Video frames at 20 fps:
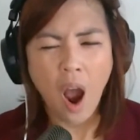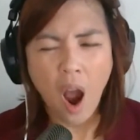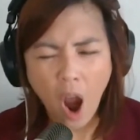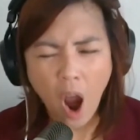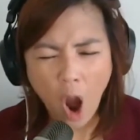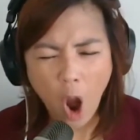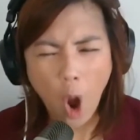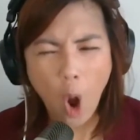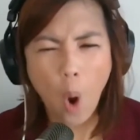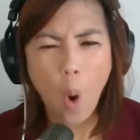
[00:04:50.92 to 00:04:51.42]

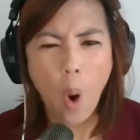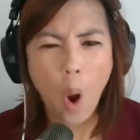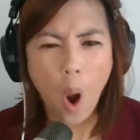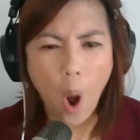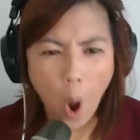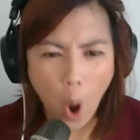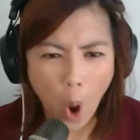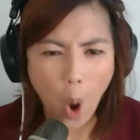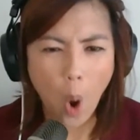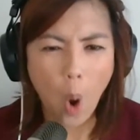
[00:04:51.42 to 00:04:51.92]
ho,
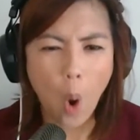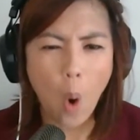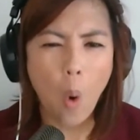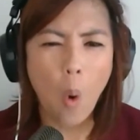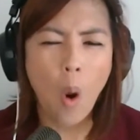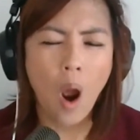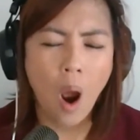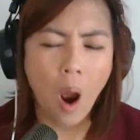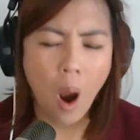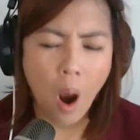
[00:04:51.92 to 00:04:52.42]

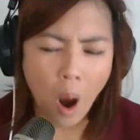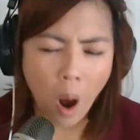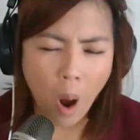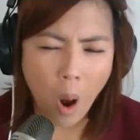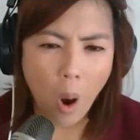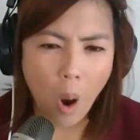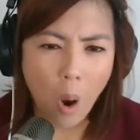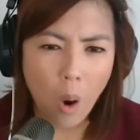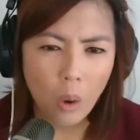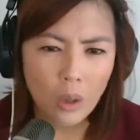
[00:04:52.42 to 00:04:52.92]
ho,
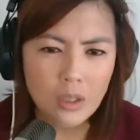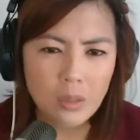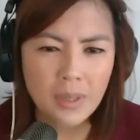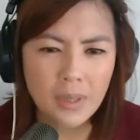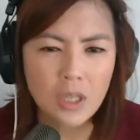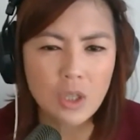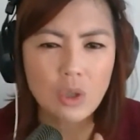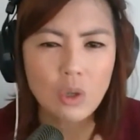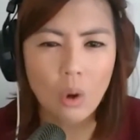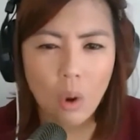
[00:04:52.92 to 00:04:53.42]
ho. It's a
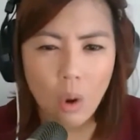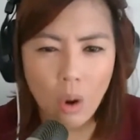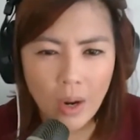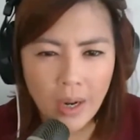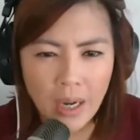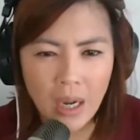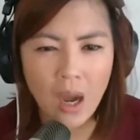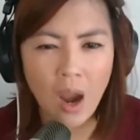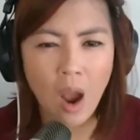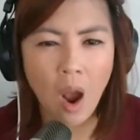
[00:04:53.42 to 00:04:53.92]
bit
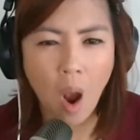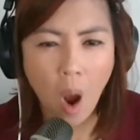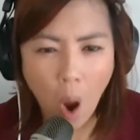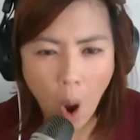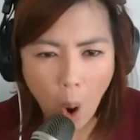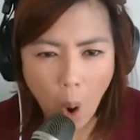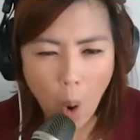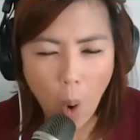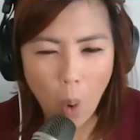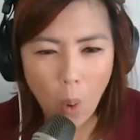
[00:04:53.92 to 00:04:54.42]
yawny,
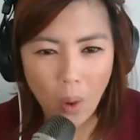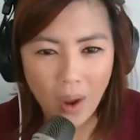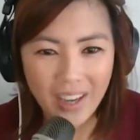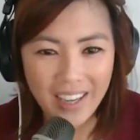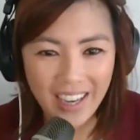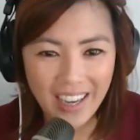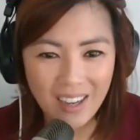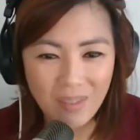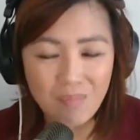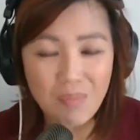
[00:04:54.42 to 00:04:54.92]
ho.
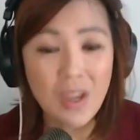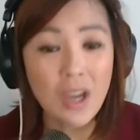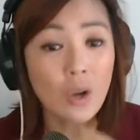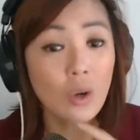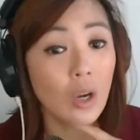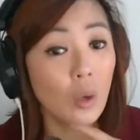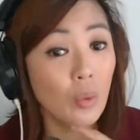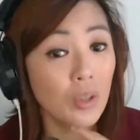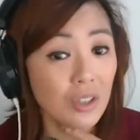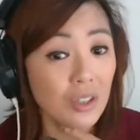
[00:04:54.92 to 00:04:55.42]
Okay?
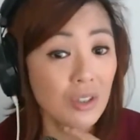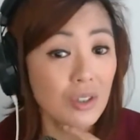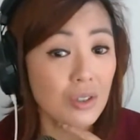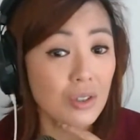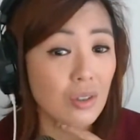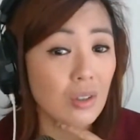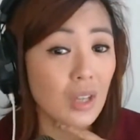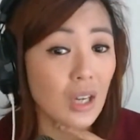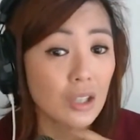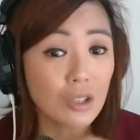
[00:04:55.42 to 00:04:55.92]
Now, when you
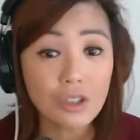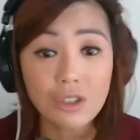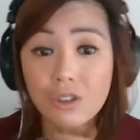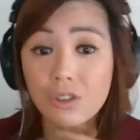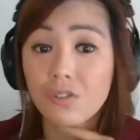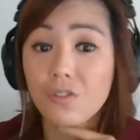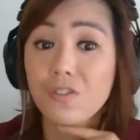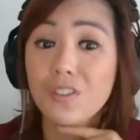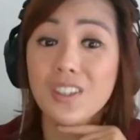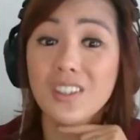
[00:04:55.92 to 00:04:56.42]
do that, you
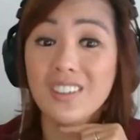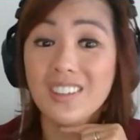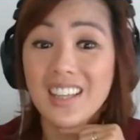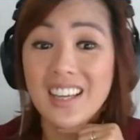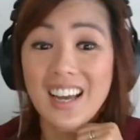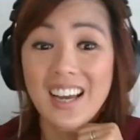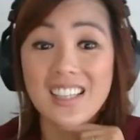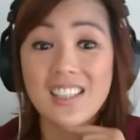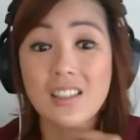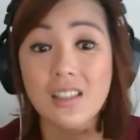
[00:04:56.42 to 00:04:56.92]
should feel
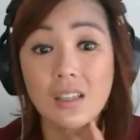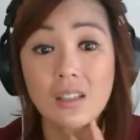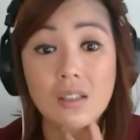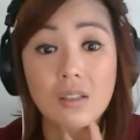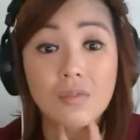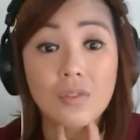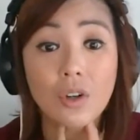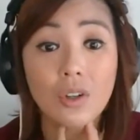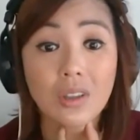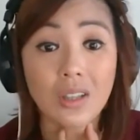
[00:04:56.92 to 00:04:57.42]
a
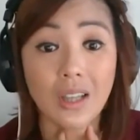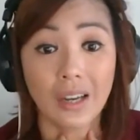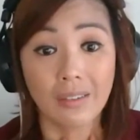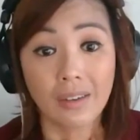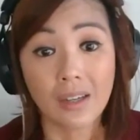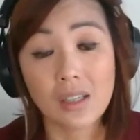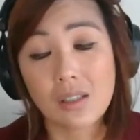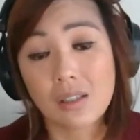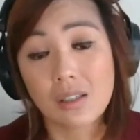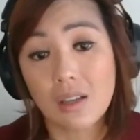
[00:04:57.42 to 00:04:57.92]
sense of your
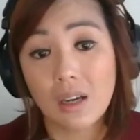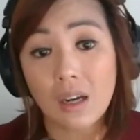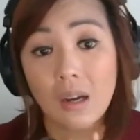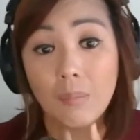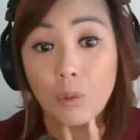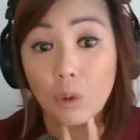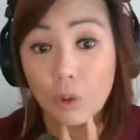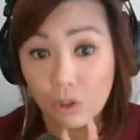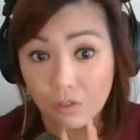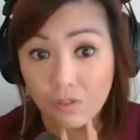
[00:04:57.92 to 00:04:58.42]
larynx
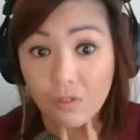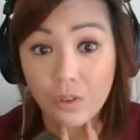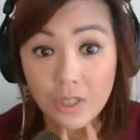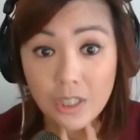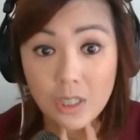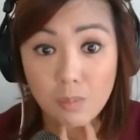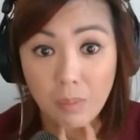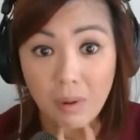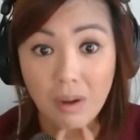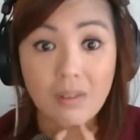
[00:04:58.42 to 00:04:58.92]
or your
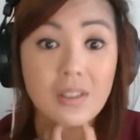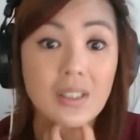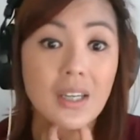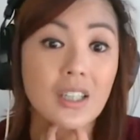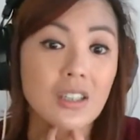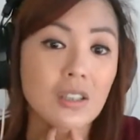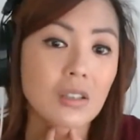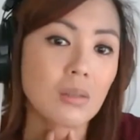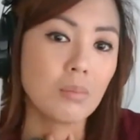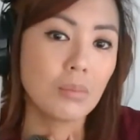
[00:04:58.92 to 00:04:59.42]
voice box
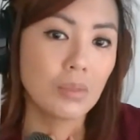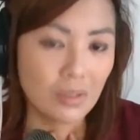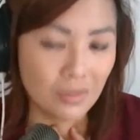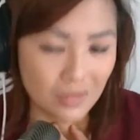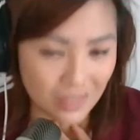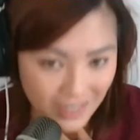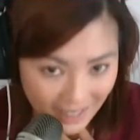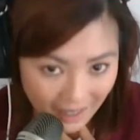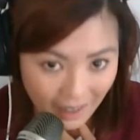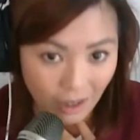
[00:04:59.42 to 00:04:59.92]
actually
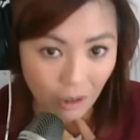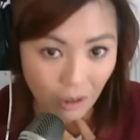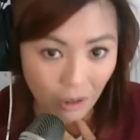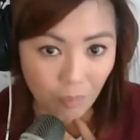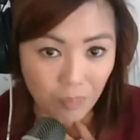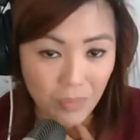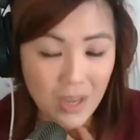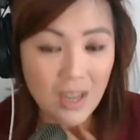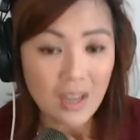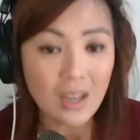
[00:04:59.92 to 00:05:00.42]
move
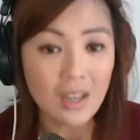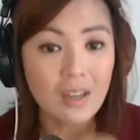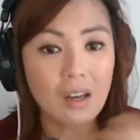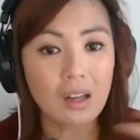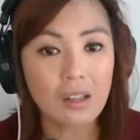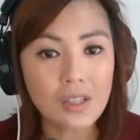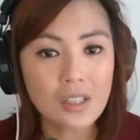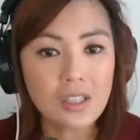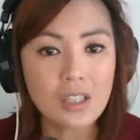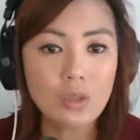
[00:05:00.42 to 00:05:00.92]
down.
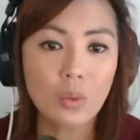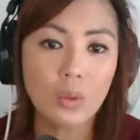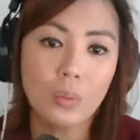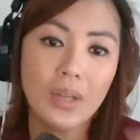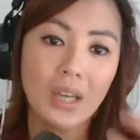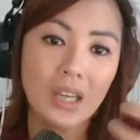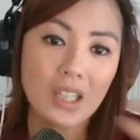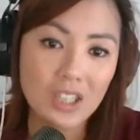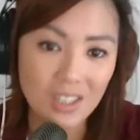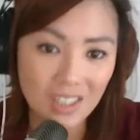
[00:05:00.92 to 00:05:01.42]
Now, this is what
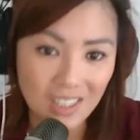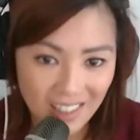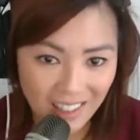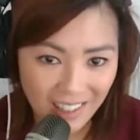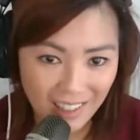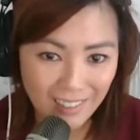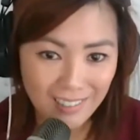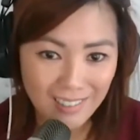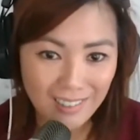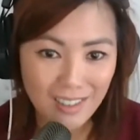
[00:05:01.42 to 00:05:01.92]
we actually
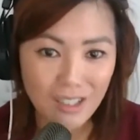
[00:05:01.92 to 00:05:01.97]
need